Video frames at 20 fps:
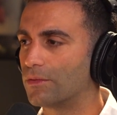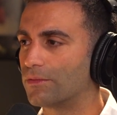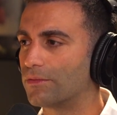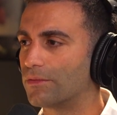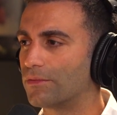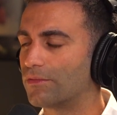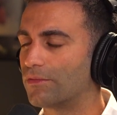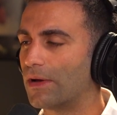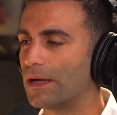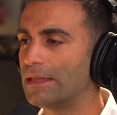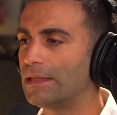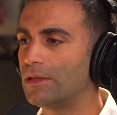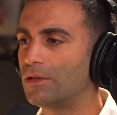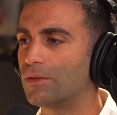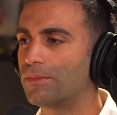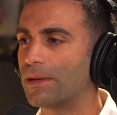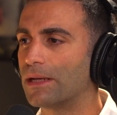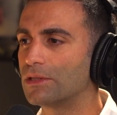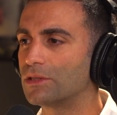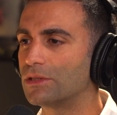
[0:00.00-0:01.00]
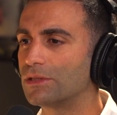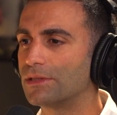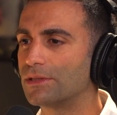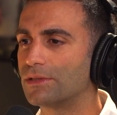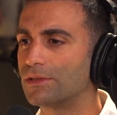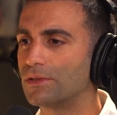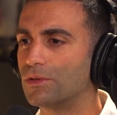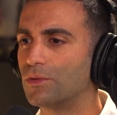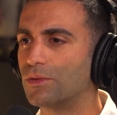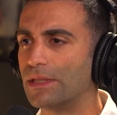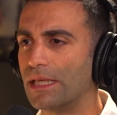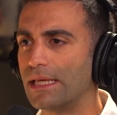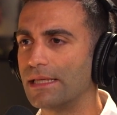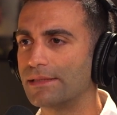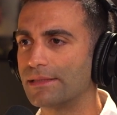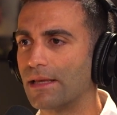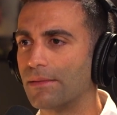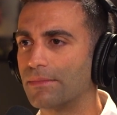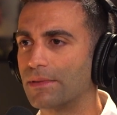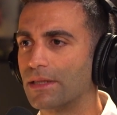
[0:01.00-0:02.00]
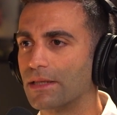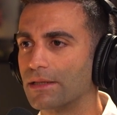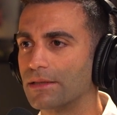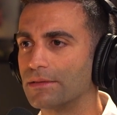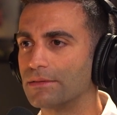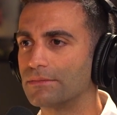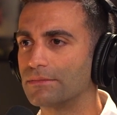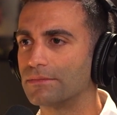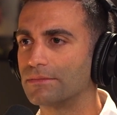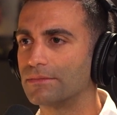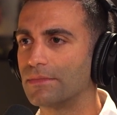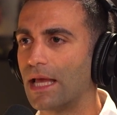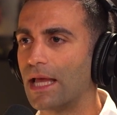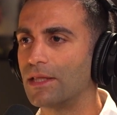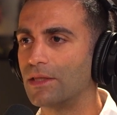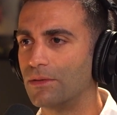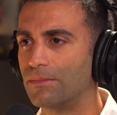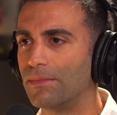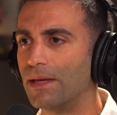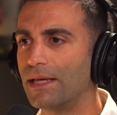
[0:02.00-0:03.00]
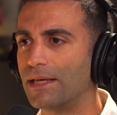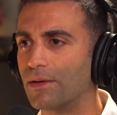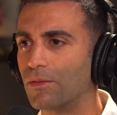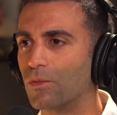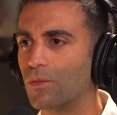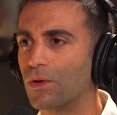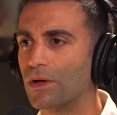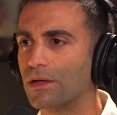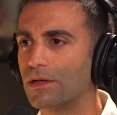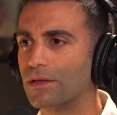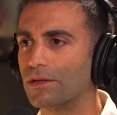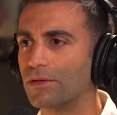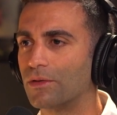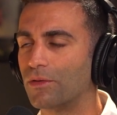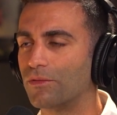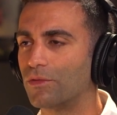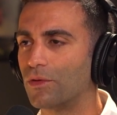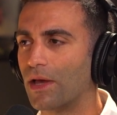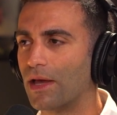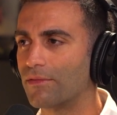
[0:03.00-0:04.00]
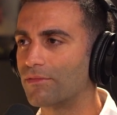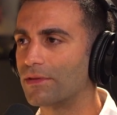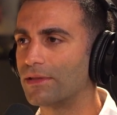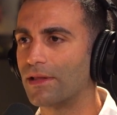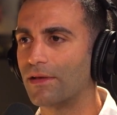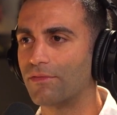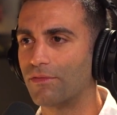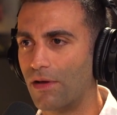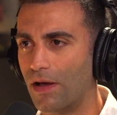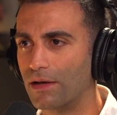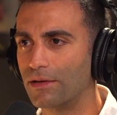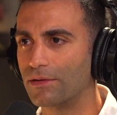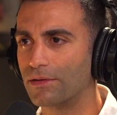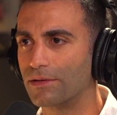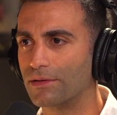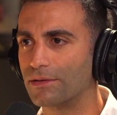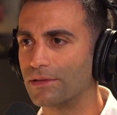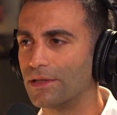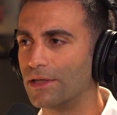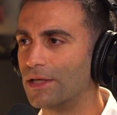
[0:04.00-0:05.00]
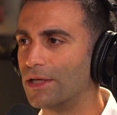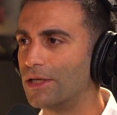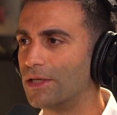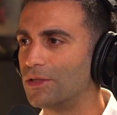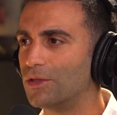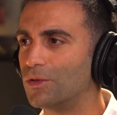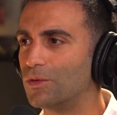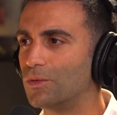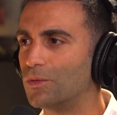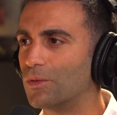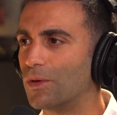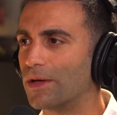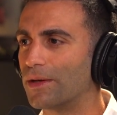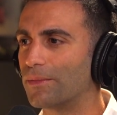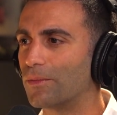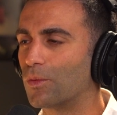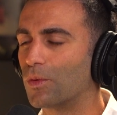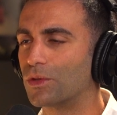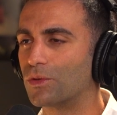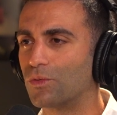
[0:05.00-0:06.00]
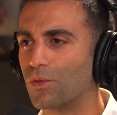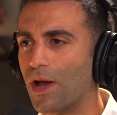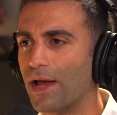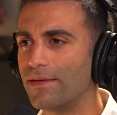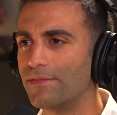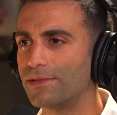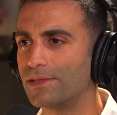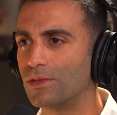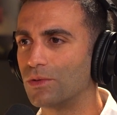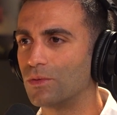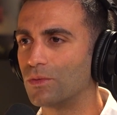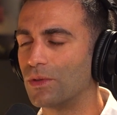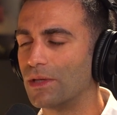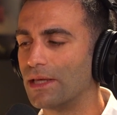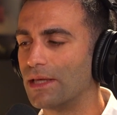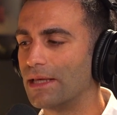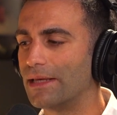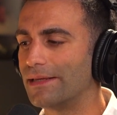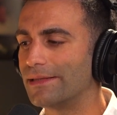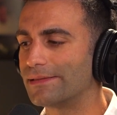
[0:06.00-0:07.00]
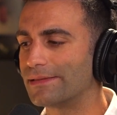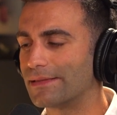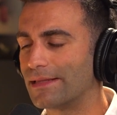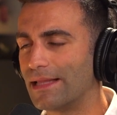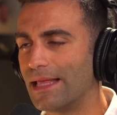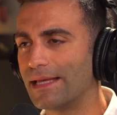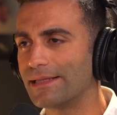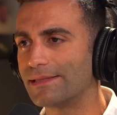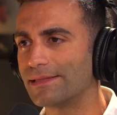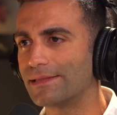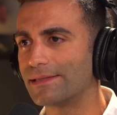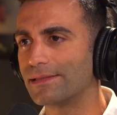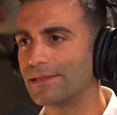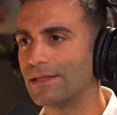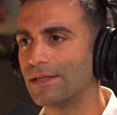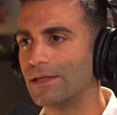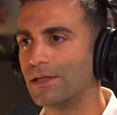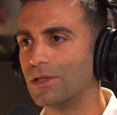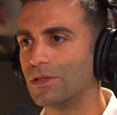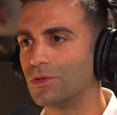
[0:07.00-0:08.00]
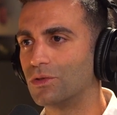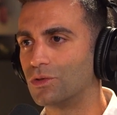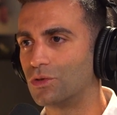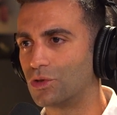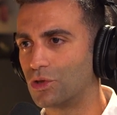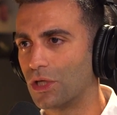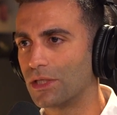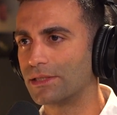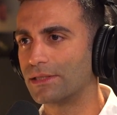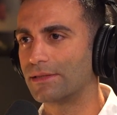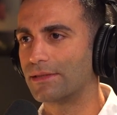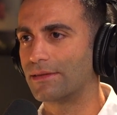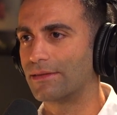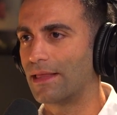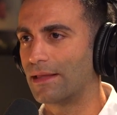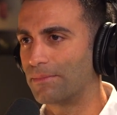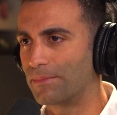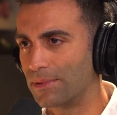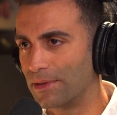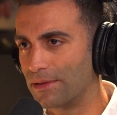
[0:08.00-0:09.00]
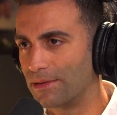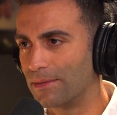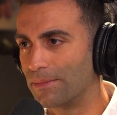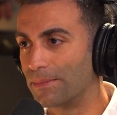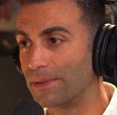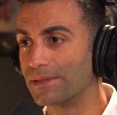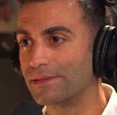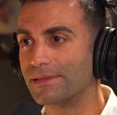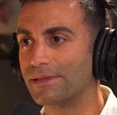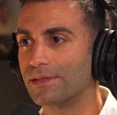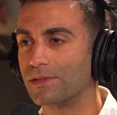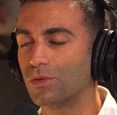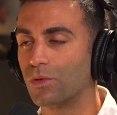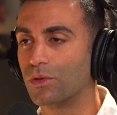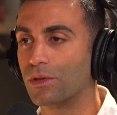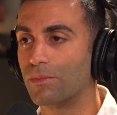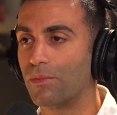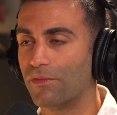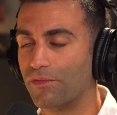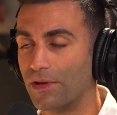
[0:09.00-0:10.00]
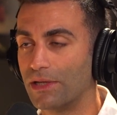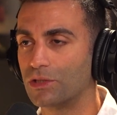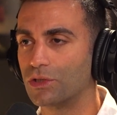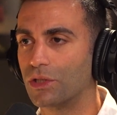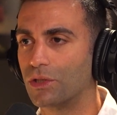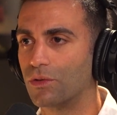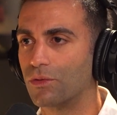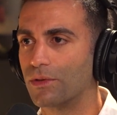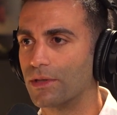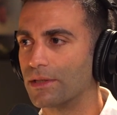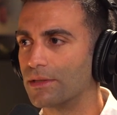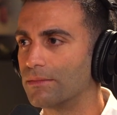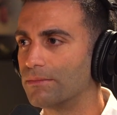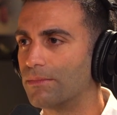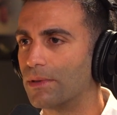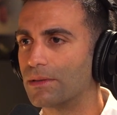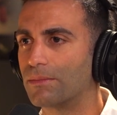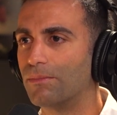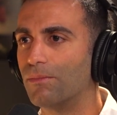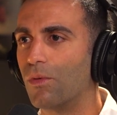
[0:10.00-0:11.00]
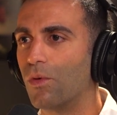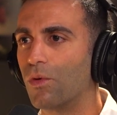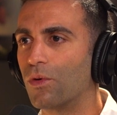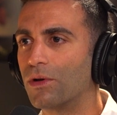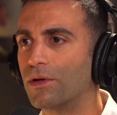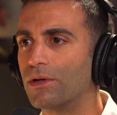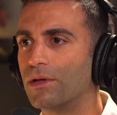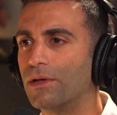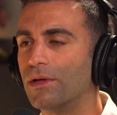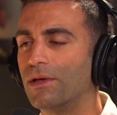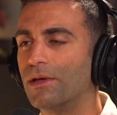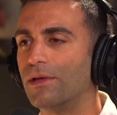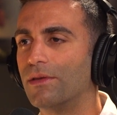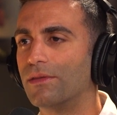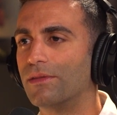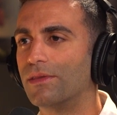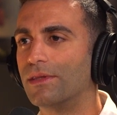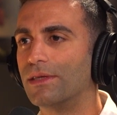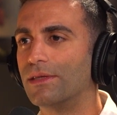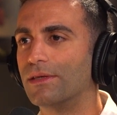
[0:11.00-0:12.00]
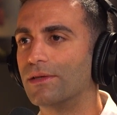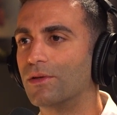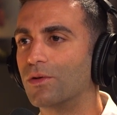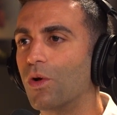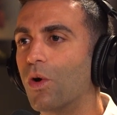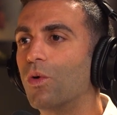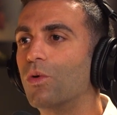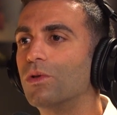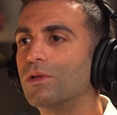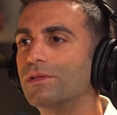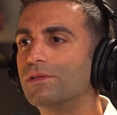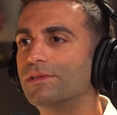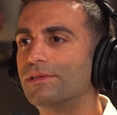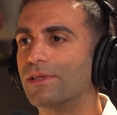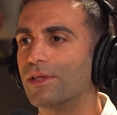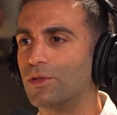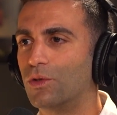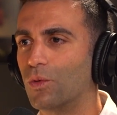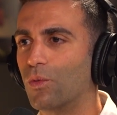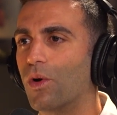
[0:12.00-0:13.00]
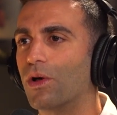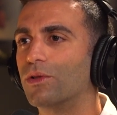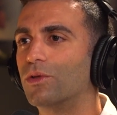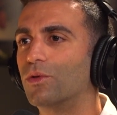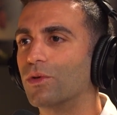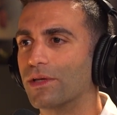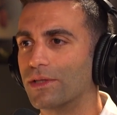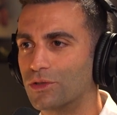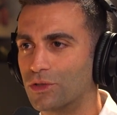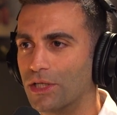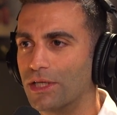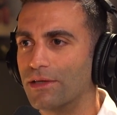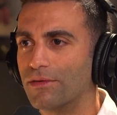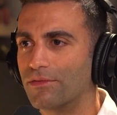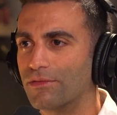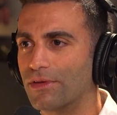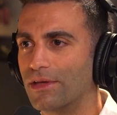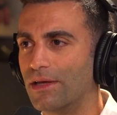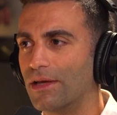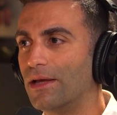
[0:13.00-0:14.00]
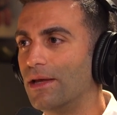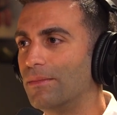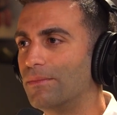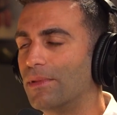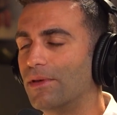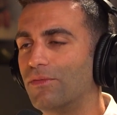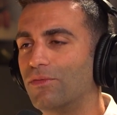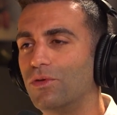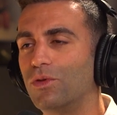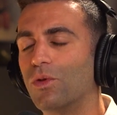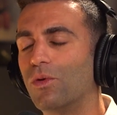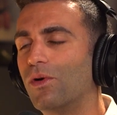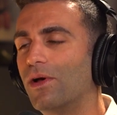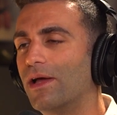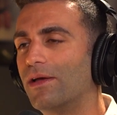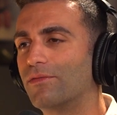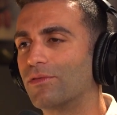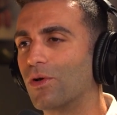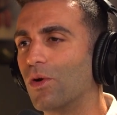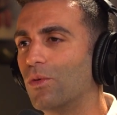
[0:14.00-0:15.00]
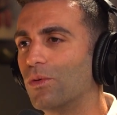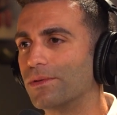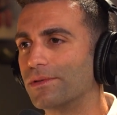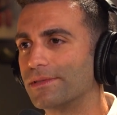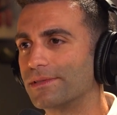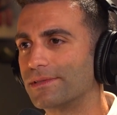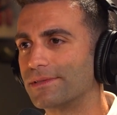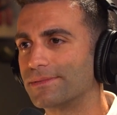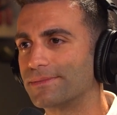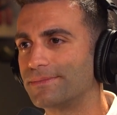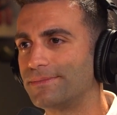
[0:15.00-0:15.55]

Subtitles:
finding your passion is you take something and you make it work. If you have enough hunger, what drives you is less just that the business or the profession you're in, but more the goals that you want to achieve. If you don't have goals